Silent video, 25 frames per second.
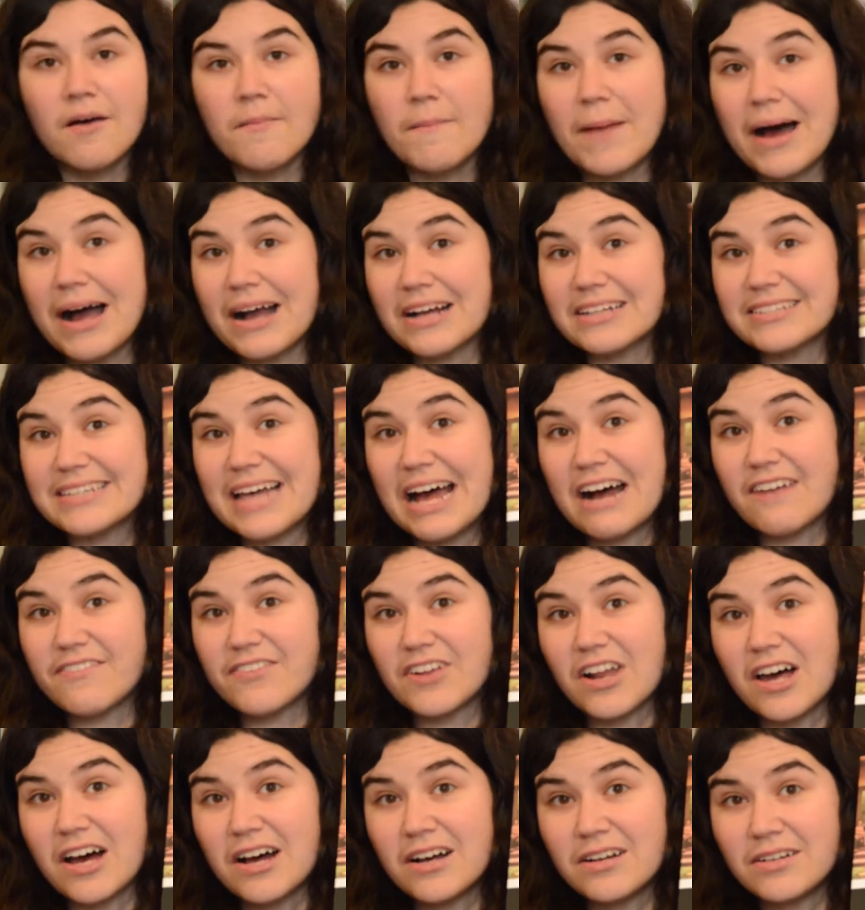Max
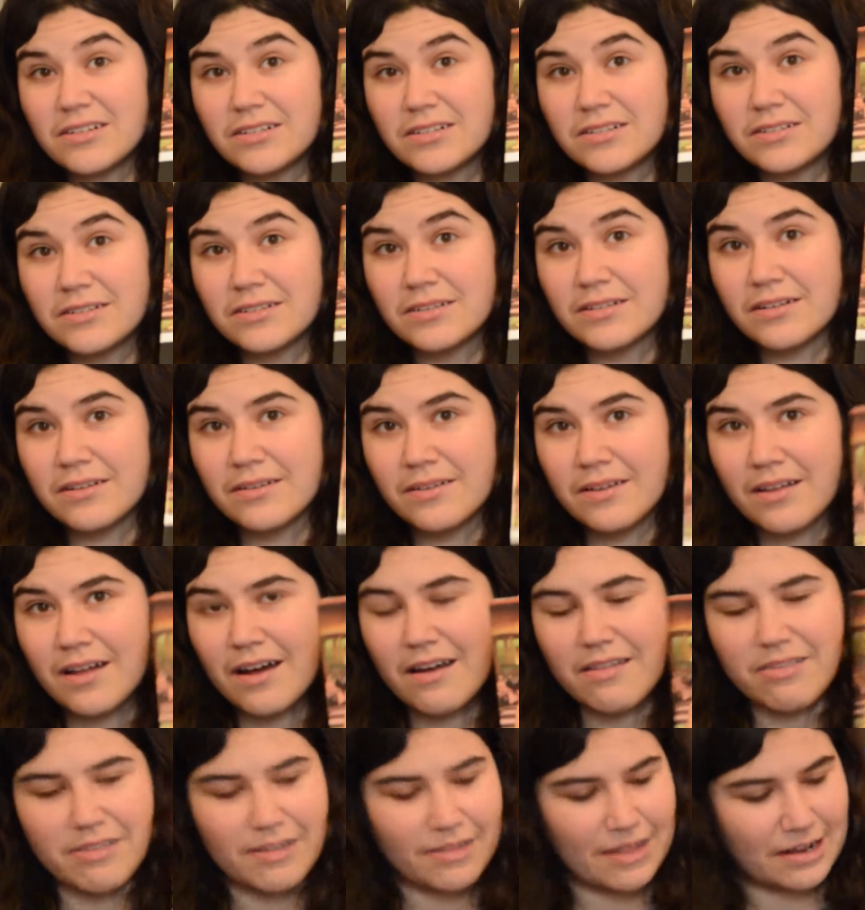Havelaar,
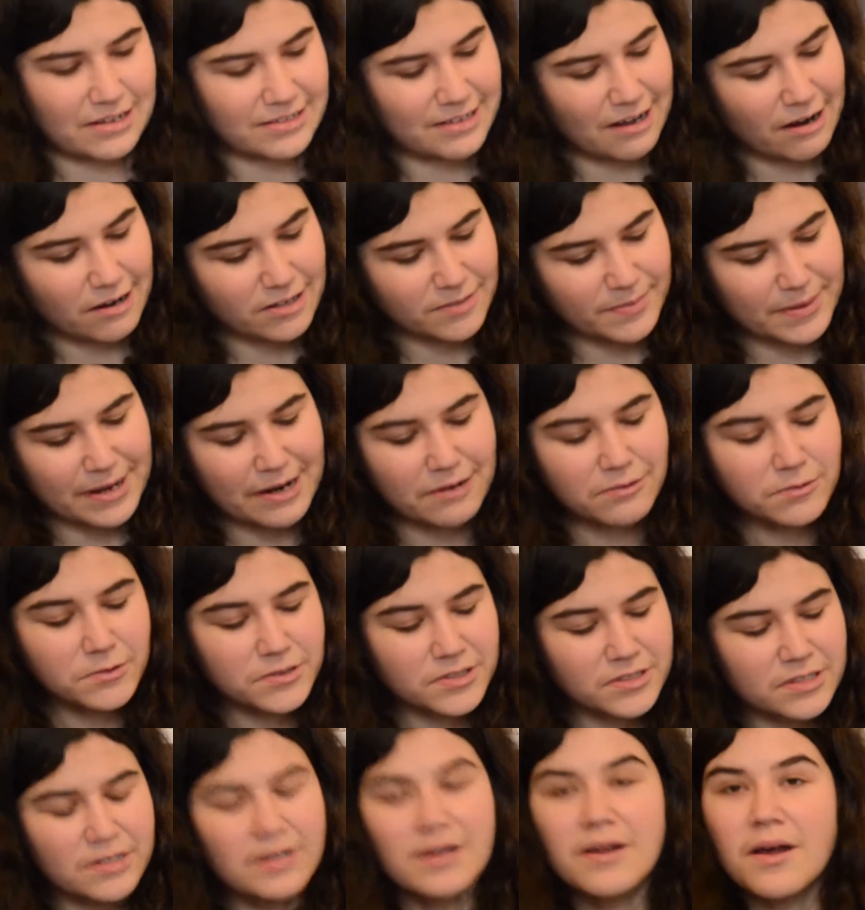I think that's how it's
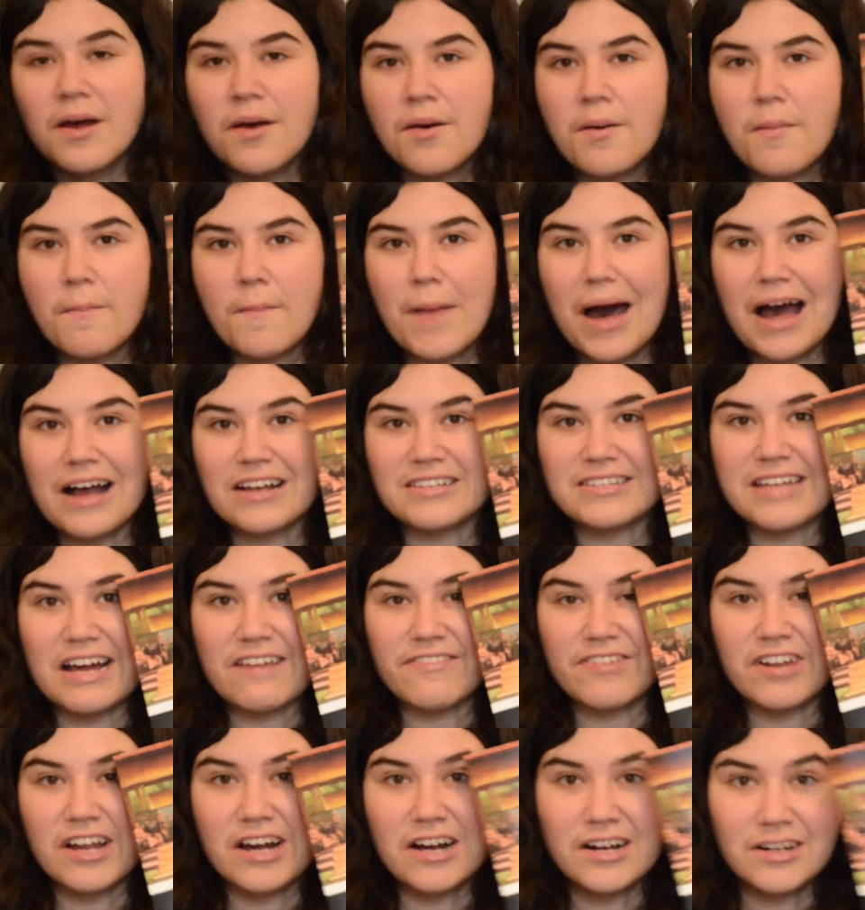pronounced, Max
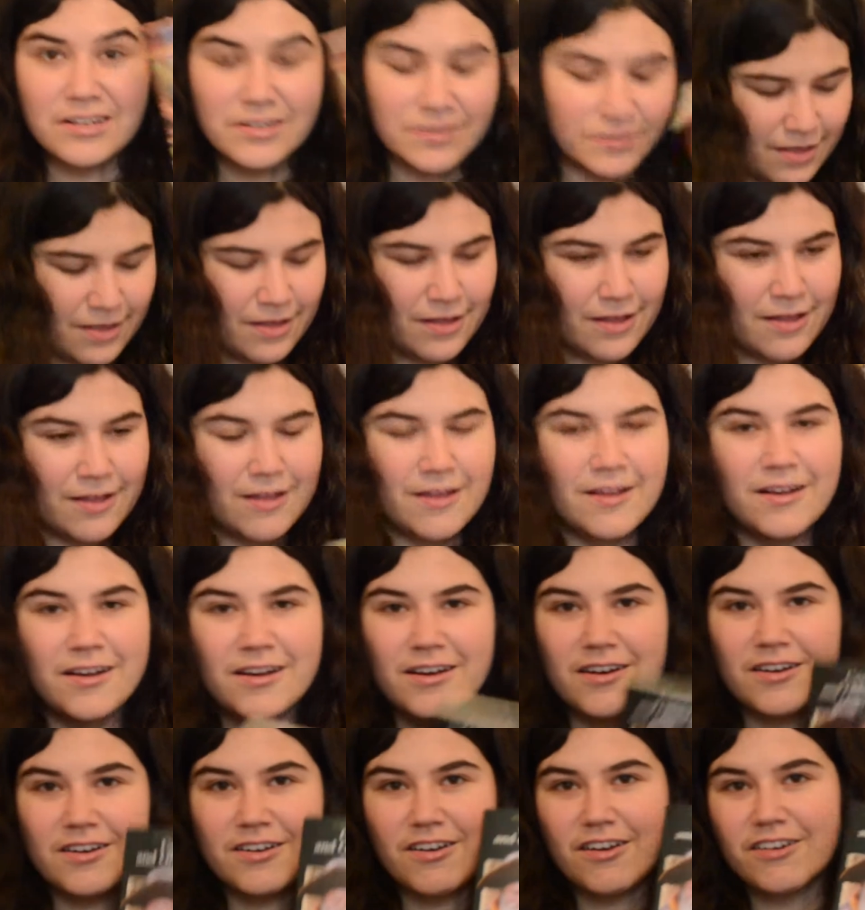Havelaar,
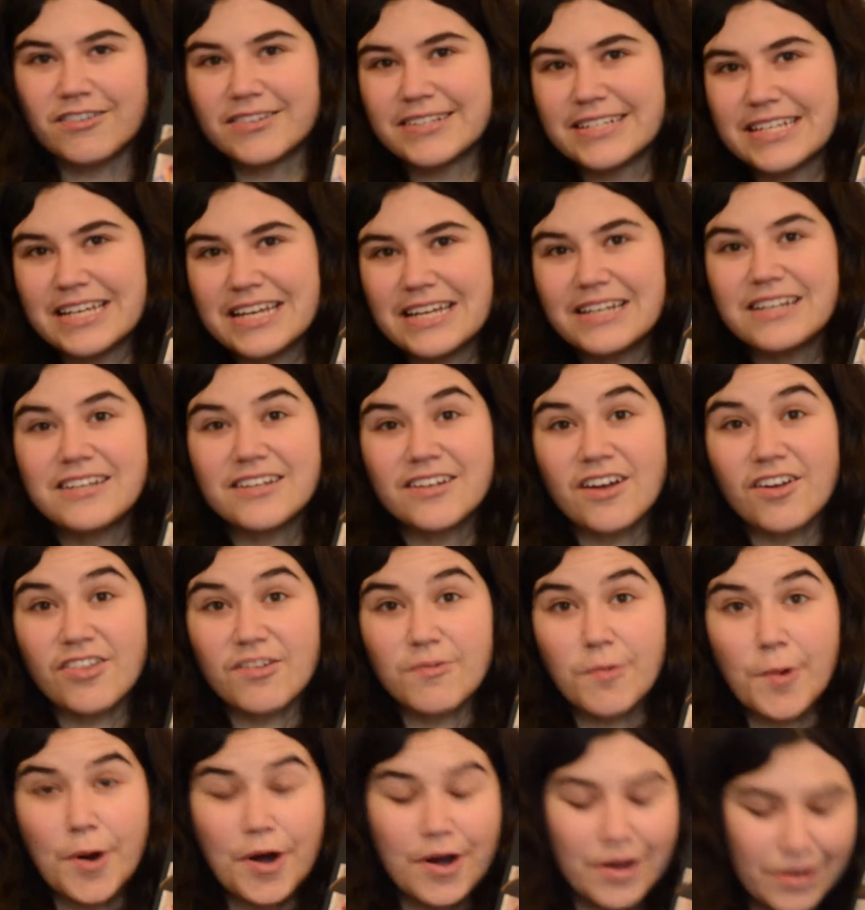Candide and
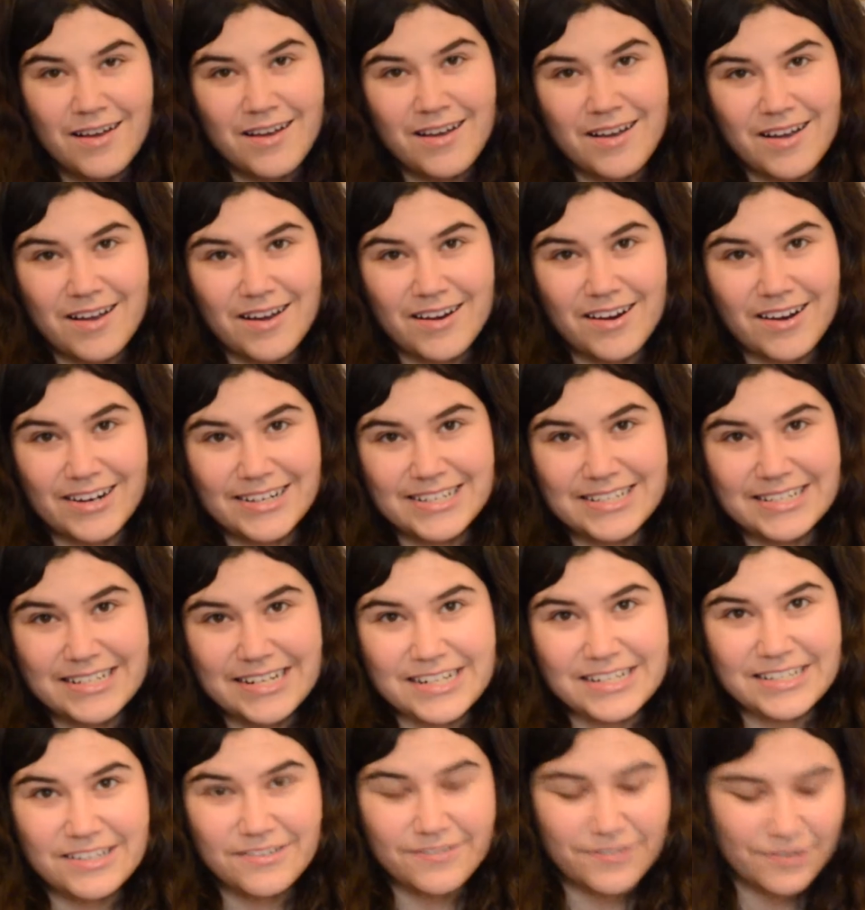Other Work,
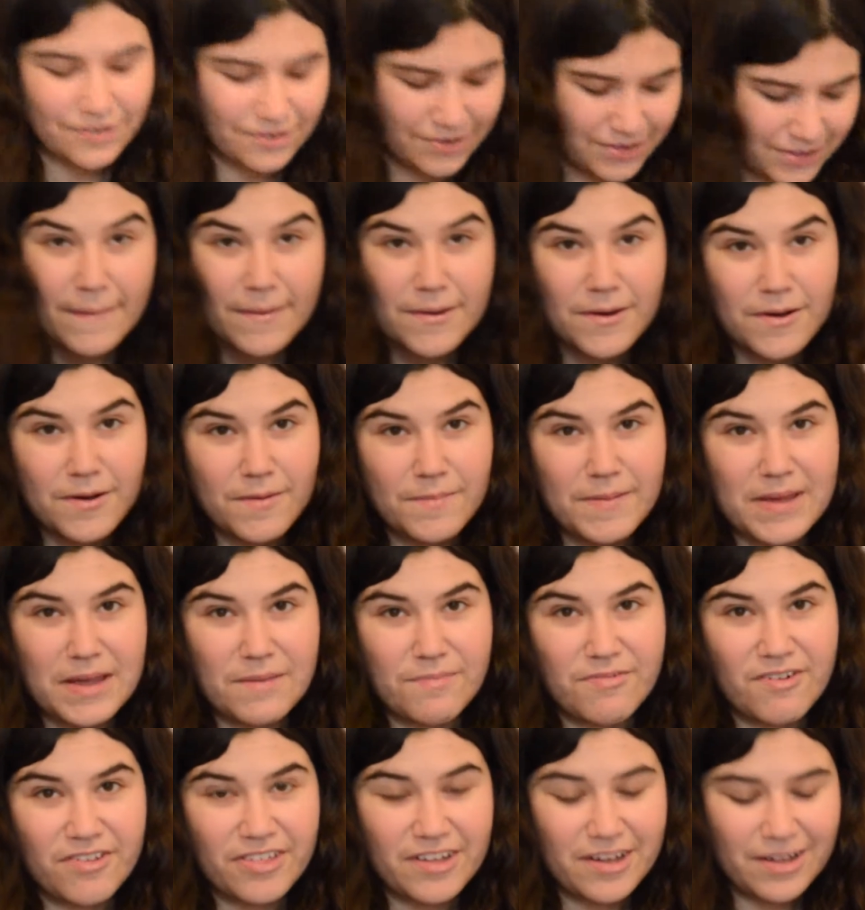1984, Big
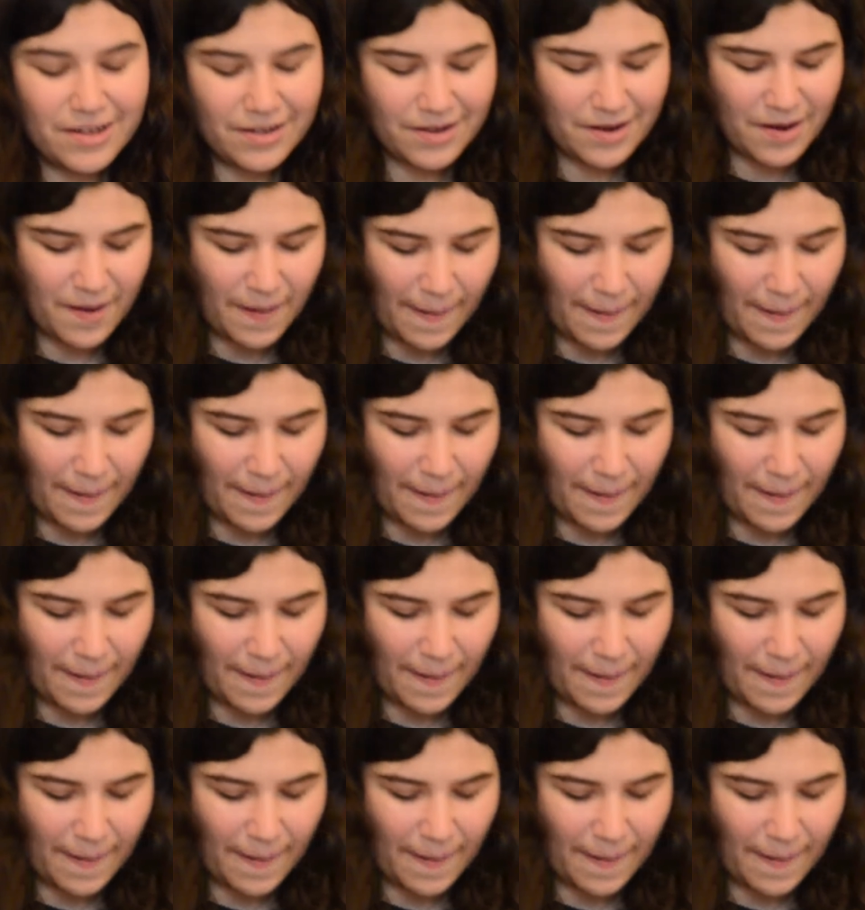Brother,